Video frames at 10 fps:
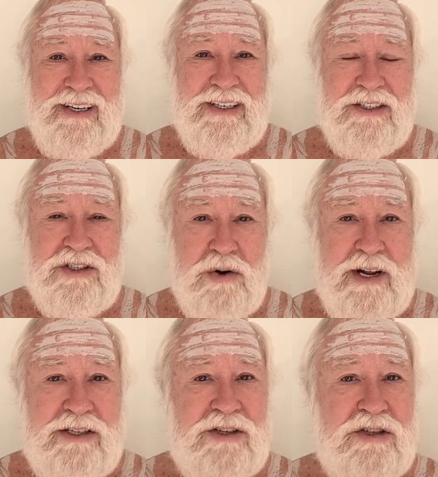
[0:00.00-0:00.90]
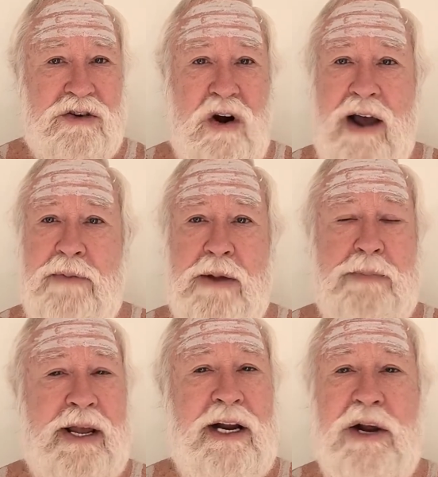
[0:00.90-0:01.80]
So he's describing,
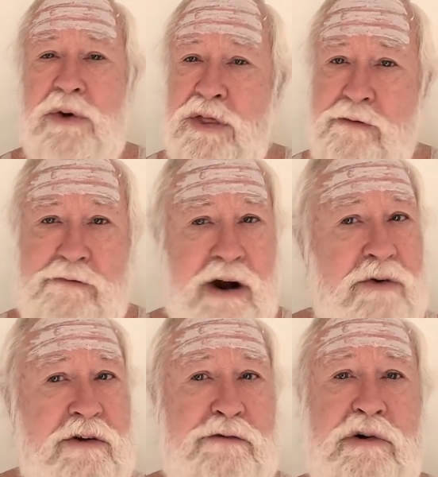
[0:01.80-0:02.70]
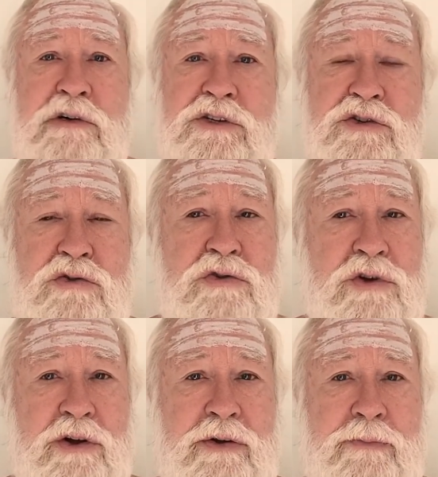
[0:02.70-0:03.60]
beginning with the very first
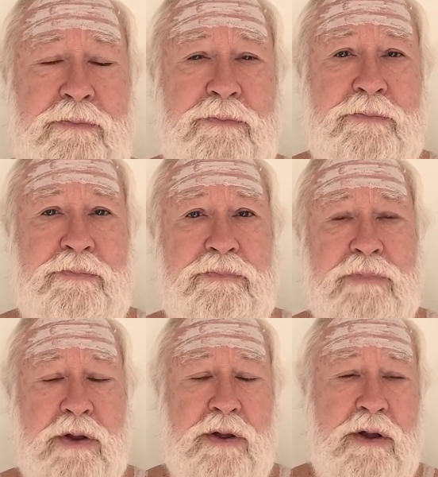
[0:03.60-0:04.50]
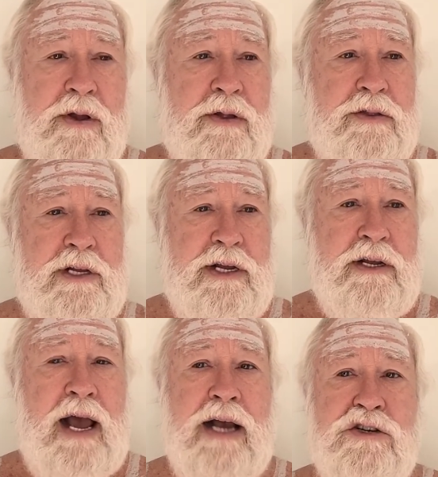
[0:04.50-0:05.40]
sutta,
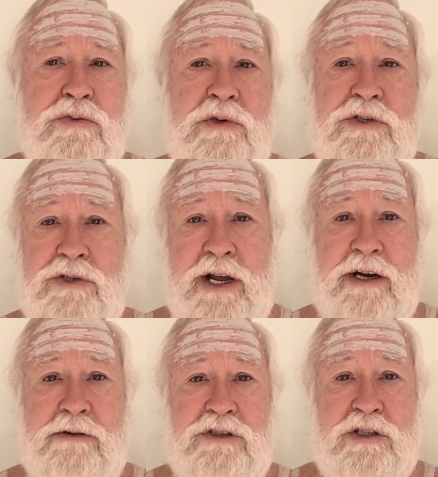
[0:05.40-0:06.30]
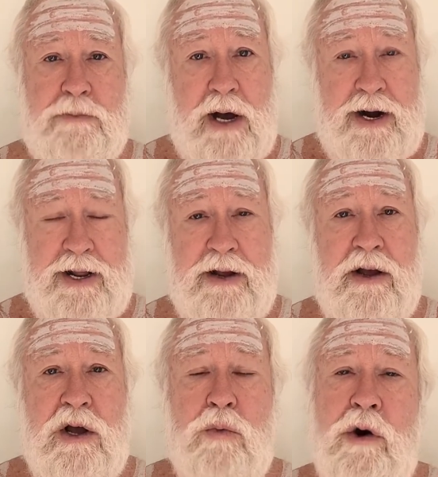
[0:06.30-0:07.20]
the actual state of samadhi,
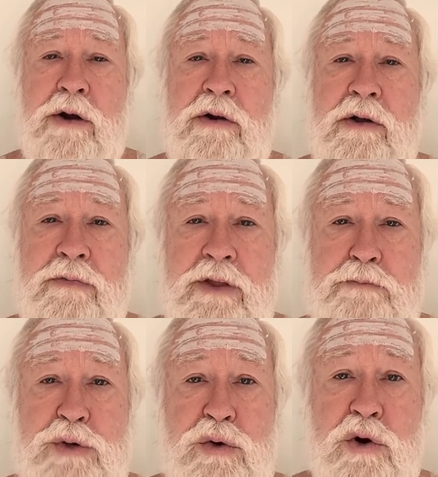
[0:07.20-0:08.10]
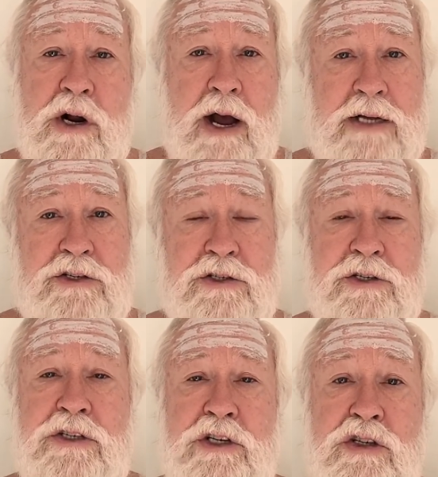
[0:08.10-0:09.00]
where the pure
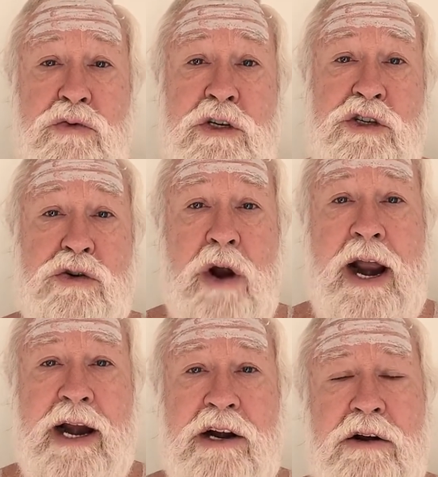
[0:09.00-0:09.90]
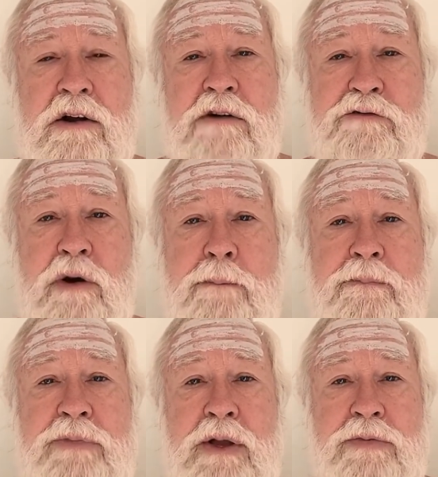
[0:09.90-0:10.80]
consciousness is restrained
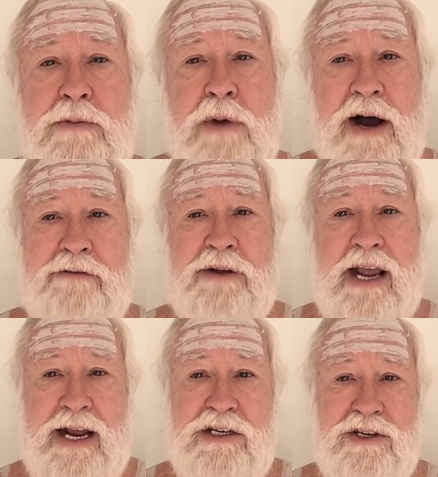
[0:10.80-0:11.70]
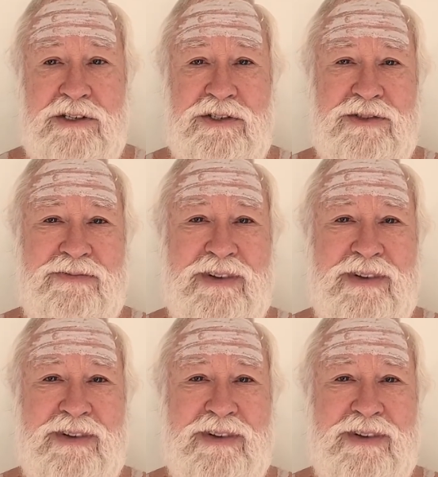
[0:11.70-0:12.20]
from the modifications.